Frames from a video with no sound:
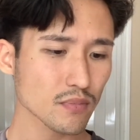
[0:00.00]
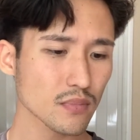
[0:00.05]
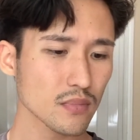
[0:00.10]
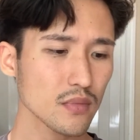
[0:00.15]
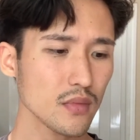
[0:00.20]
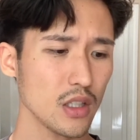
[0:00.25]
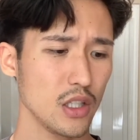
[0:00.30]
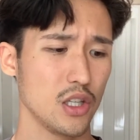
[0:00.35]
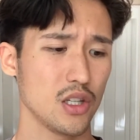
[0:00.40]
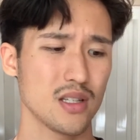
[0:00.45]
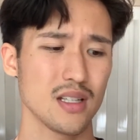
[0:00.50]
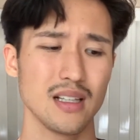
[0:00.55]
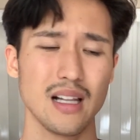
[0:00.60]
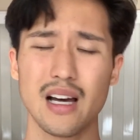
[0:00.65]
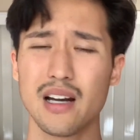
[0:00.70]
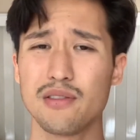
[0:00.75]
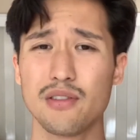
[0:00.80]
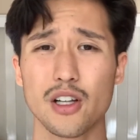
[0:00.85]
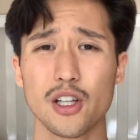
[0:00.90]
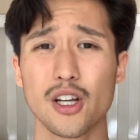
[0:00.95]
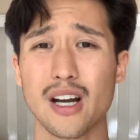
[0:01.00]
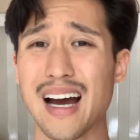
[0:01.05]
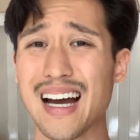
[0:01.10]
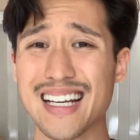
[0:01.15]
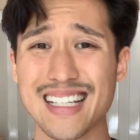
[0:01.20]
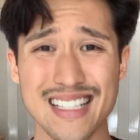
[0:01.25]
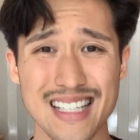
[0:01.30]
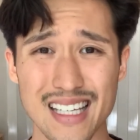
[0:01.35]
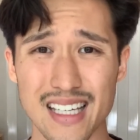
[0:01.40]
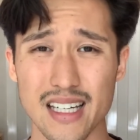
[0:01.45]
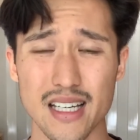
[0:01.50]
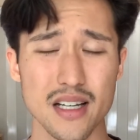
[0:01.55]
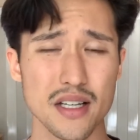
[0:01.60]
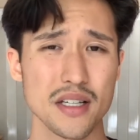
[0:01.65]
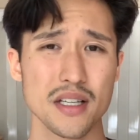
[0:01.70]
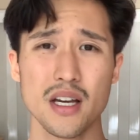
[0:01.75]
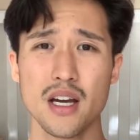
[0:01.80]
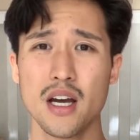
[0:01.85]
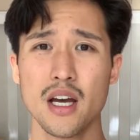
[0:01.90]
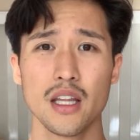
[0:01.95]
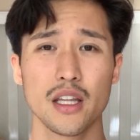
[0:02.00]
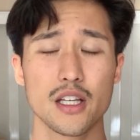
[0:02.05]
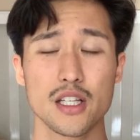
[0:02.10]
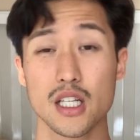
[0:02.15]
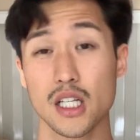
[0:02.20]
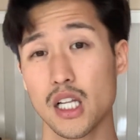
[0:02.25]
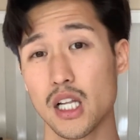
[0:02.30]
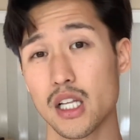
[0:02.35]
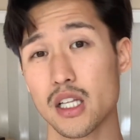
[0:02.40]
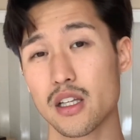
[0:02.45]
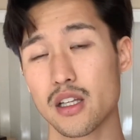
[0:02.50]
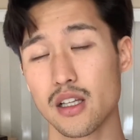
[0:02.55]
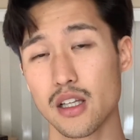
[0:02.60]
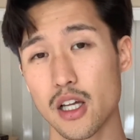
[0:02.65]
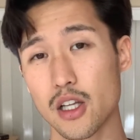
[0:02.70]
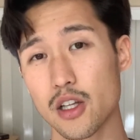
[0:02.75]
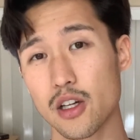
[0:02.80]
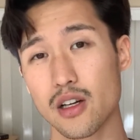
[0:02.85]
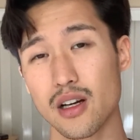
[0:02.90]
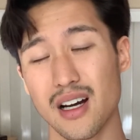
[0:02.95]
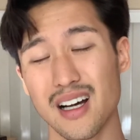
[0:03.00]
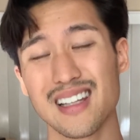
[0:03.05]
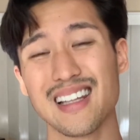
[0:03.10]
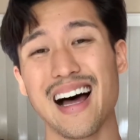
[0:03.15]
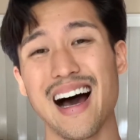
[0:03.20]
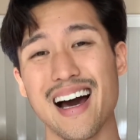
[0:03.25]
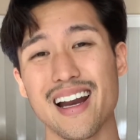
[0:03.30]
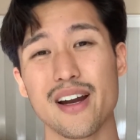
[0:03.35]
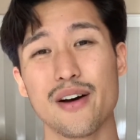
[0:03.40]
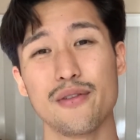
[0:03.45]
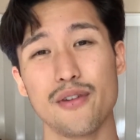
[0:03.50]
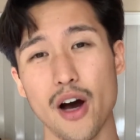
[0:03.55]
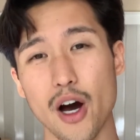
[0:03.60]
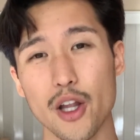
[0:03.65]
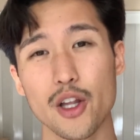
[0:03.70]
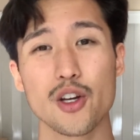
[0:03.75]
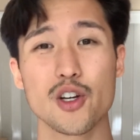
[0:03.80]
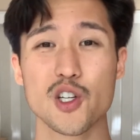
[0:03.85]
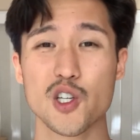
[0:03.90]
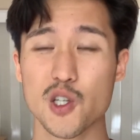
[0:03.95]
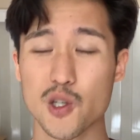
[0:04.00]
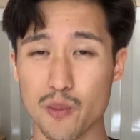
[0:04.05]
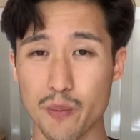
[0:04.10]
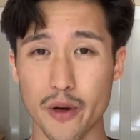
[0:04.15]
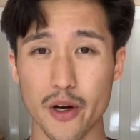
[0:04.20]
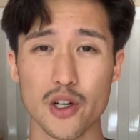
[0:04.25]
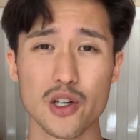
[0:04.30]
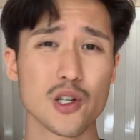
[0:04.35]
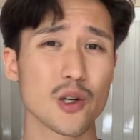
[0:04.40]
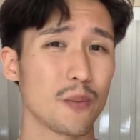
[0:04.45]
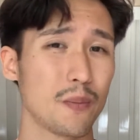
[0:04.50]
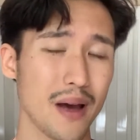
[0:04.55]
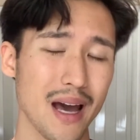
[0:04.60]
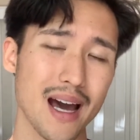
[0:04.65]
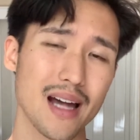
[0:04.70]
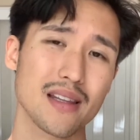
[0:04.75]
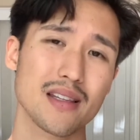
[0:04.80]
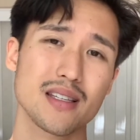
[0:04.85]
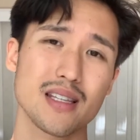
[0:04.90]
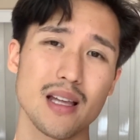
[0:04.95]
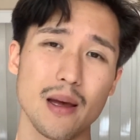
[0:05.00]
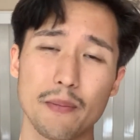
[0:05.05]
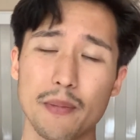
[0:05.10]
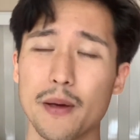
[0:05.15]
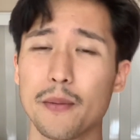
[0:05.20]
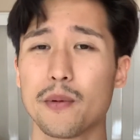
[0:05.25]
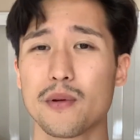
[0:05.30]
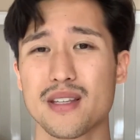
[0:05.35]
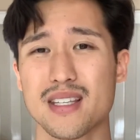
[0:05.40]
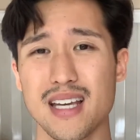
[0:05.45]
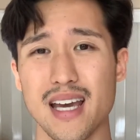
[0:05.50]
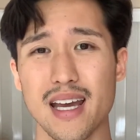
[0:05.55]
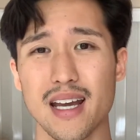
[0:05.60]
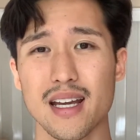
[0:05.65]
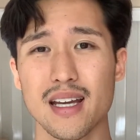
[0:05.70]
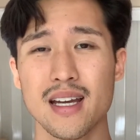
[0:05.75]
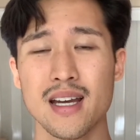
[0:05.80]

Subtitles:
There's a lot of other ideas. There's a lot of other spiritual paths that people take